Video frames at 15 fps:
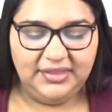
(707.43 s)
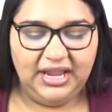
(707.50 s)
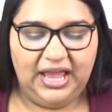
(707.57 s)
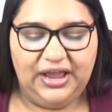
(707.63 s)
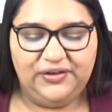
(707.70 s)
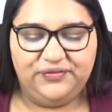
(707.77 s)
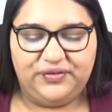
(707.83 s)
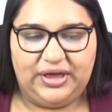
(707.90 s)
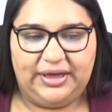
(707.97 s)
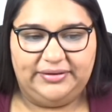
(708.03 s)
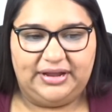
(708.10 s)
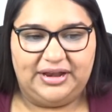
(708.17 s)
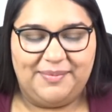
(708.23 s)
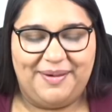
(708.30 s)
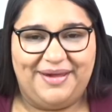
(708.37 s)
I found
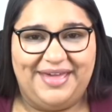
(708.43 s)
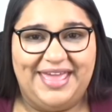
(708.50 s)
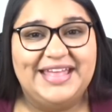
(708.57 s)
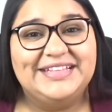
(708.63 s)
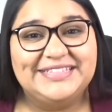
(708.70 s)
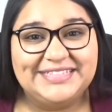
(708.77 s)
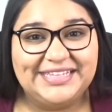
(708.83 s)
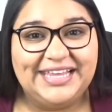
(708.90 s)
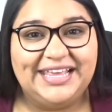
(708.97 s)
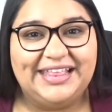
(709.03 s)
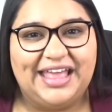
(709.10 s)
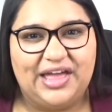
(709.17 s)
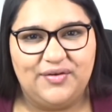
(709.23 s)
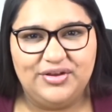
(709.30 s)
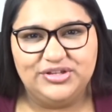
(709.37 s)
out about Etsy.
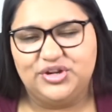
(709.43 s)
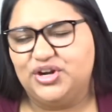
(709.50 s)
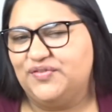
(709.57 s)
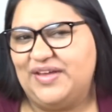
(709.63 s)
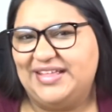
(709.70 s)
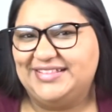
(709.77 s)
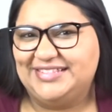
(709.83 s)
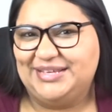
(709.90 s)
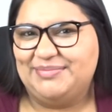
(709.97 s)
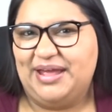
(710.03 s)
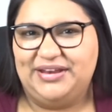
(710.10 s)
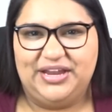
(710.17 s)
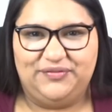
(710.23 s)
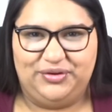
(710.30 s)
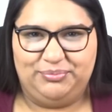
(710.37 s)
Like I always heard of Etsy, but I
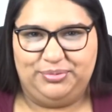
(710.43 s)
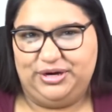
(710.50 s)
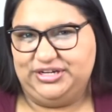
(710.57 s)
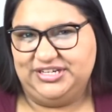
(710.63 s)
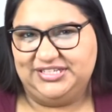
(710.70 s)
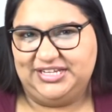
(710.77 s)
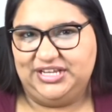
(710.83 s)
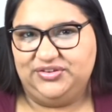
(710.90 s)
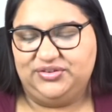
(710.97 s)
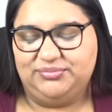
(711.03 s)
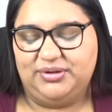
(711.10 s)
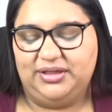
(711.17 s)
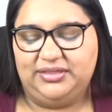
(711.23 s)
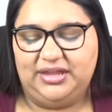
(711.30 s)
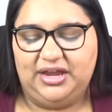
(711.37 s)
never purchased things from
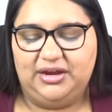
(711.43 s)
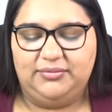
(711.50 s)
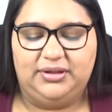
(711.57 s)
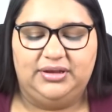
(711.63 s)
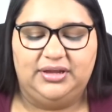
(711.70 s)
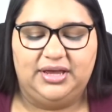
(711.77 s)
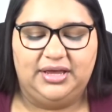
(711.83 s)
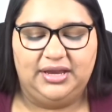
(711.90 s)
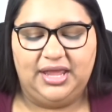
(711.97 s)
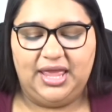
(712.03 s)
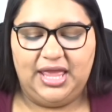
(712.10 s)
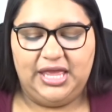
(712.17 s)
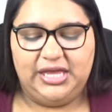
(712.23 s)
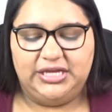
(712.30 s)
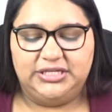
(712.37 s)
on there and whatnot.
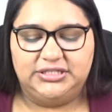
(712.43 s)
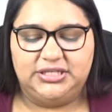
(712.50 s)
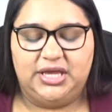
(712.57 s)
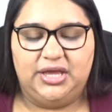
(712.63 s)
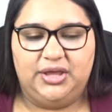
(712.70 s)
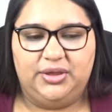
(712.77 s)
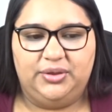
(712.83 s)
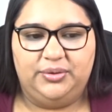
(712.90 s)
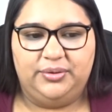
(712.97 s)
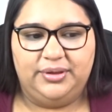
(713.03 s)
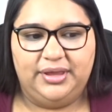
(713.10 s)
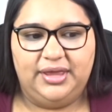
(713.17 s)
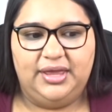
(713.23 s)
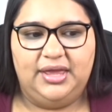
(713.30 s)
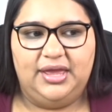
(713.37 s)
So
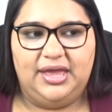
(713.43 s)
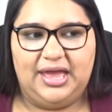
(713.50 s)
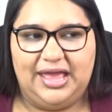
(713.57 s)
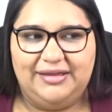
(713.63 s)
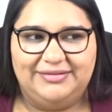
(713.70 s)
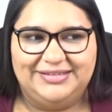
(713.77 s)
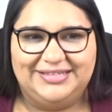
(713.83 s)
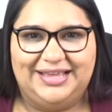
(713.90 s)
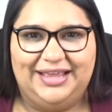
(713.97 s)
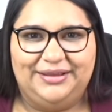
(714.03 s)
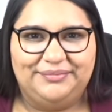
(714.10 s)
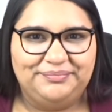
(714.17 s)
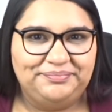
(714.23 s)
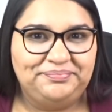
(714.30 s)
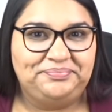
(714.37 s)
I was like,
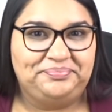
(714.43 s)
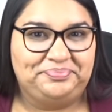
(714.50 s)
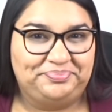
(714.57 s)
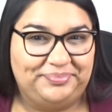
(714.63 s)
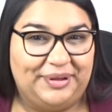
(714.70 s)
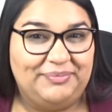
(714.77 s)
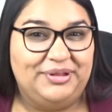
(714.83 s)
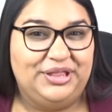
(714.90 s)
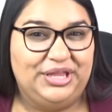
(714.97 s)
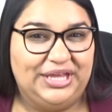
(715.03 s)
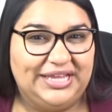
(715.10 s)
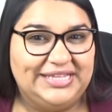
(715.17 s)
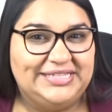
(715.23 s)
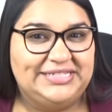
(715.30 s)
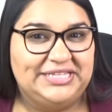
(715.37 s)
I'm gonna look
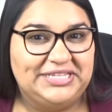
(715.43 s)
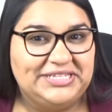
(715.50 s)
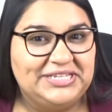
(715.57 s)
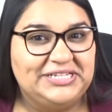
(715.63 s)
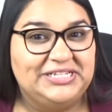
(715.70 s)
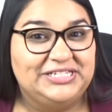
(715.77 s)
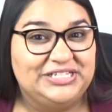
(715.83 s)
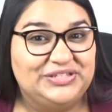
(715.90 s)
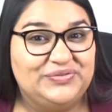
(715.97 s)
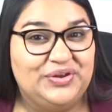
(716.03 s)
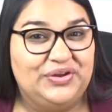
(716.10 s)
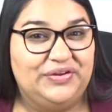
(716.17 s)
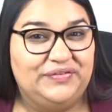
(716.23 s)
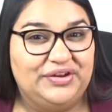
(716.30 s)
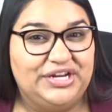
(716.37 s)
into this. Like this is
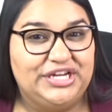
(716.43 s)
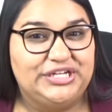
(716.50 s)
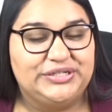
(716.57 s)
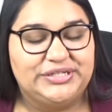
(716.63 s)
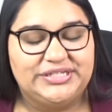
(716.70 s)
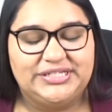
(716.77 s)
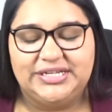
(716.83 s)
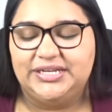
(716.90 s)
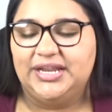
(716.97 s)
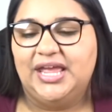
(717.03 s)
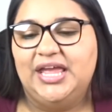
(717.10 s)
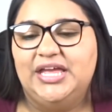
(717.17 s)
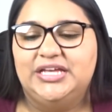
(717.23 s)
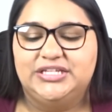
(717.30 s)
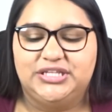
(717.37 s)
very, very interesting.
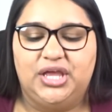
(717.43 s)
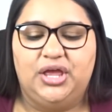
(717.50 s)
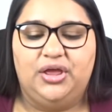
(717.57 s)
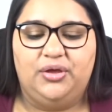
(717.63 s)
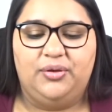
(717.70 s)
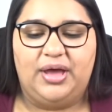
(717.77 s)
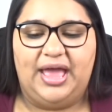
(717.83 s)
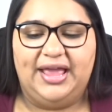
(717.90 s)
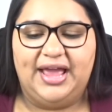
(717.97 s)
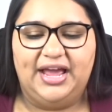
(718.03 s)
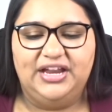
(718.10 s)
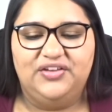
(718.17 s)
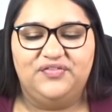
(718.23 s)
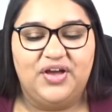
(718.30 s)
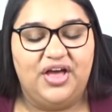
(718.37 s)
So I
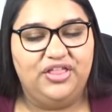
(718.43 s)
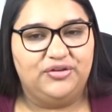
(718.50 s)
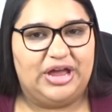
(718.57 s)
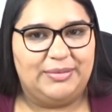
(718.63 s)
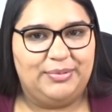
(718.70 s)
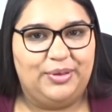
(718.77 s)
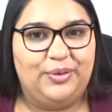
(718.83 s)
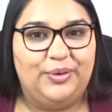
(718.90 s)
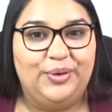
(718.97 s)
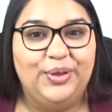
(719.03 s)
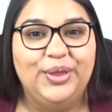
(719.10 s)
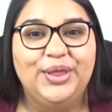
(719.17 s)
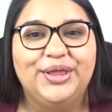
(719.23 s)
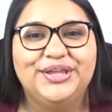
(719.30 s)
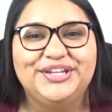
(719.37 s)
kind of fell in the rabbit hole
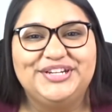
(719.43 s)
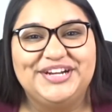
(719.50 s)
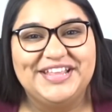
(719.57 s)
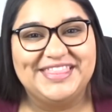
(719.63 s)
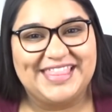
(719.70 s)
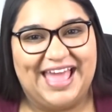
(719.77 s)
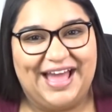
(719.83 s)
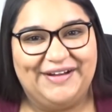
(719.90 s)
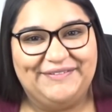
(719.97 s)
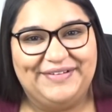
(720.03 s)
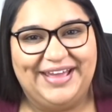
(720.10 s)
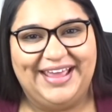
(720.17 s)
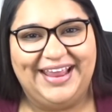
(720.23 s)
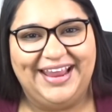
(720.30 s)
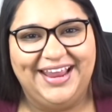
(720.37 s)
during that
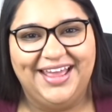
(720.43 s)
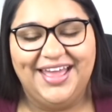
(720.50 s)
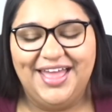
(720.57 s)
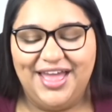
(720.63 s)
way.